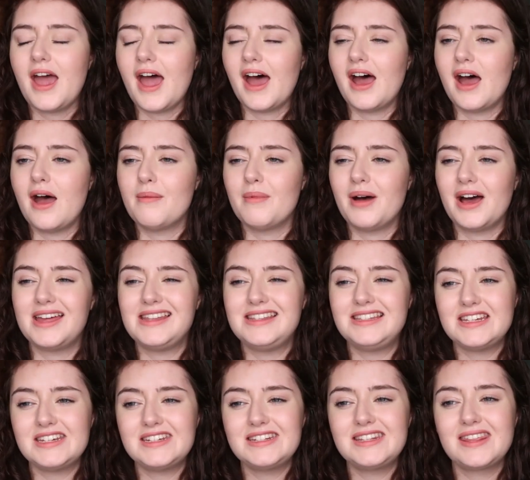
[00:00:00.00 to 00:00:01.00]
Um, I
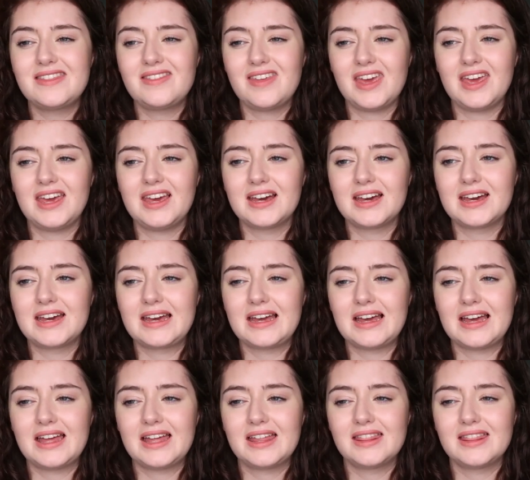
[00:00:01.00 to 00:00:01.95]
did think